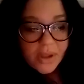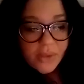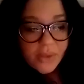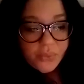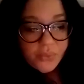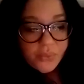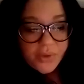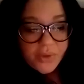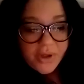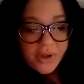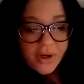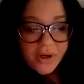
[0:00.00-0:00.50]

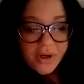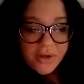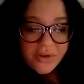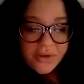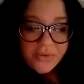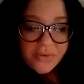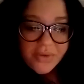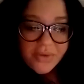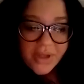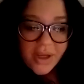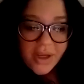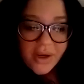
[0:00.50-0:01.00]
where are you
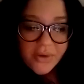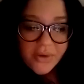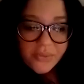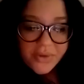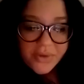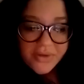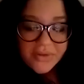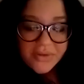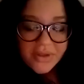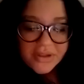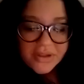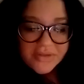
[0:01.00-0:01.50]
now
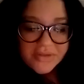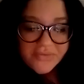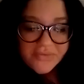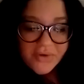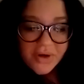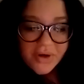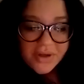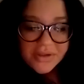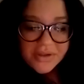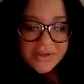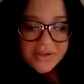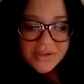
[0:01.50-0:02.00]
with as
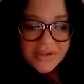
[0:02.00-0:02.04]
far as a